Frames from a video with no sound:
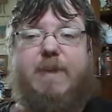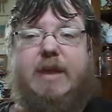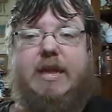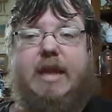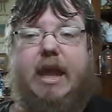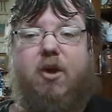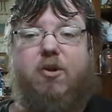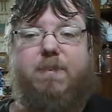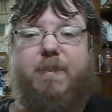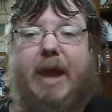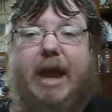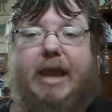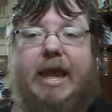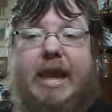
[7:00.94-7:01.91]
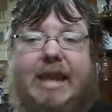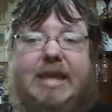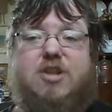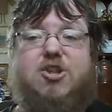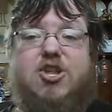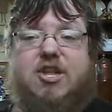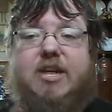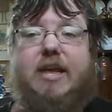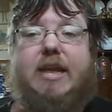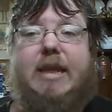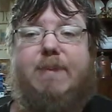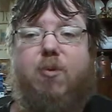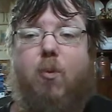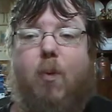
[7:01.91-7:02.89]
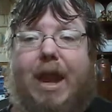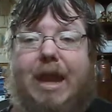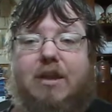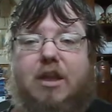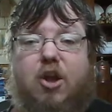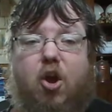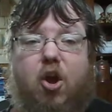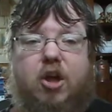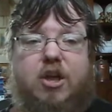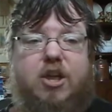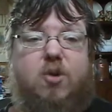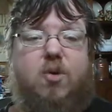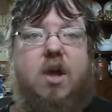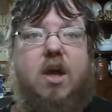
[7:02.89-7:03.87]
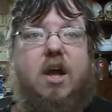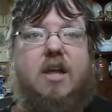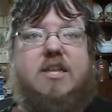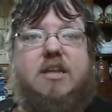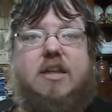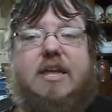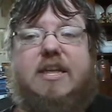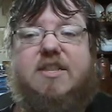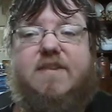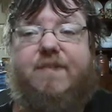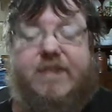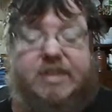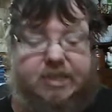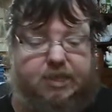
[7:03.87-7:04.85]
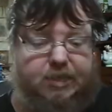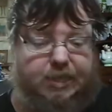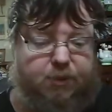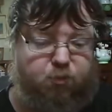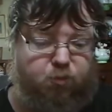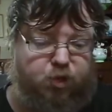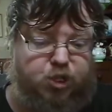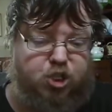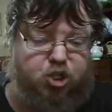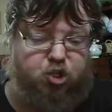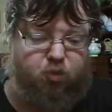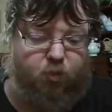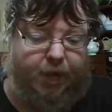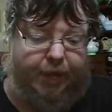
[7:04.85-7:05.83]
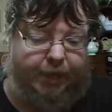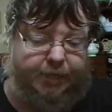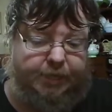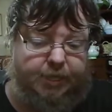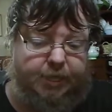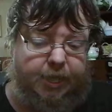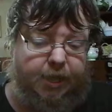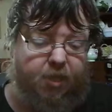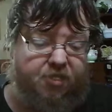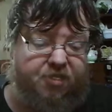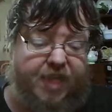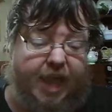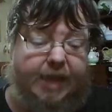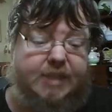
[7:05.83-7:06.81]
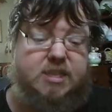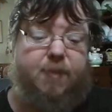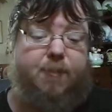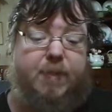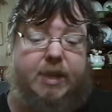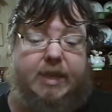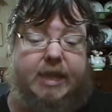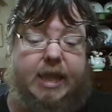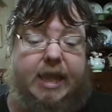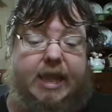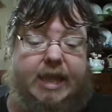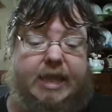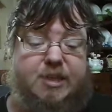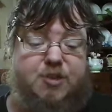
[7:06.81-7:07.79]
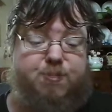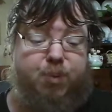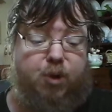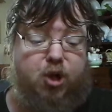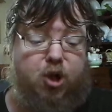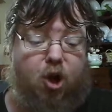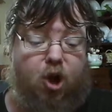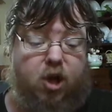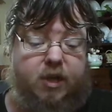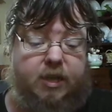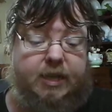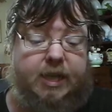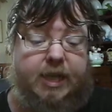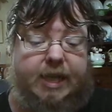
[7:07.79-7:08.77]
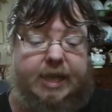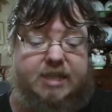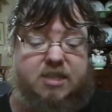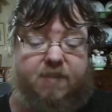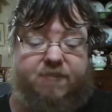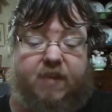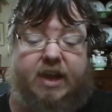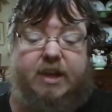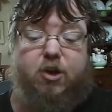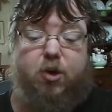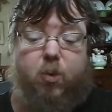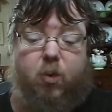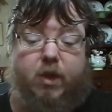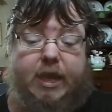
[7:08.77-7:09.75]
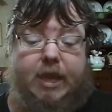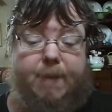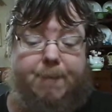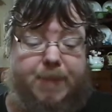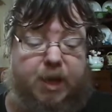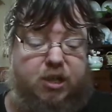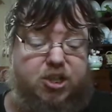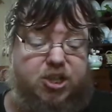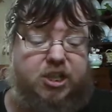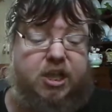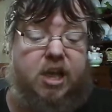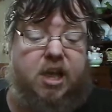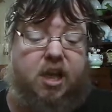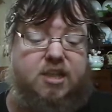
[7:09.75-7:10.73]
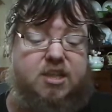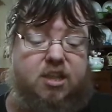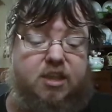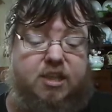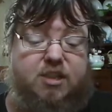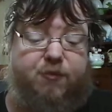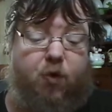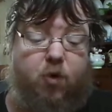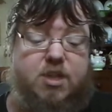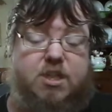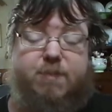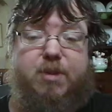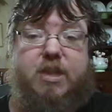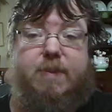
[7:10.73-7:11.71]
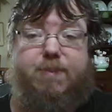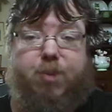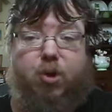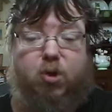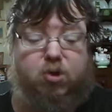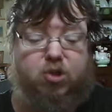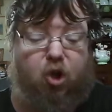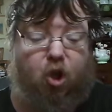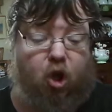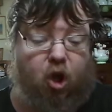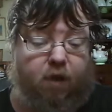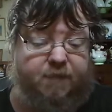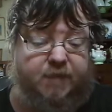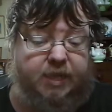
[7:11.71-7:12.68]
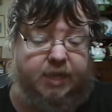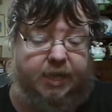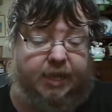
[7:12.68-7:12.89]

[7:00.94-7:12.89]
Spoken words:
being held back. He's just going to keep wailing on you until he is physically restrained. And that to me is Book Hardin. He's the fighter who will keep punching until he's forcibly pulled off.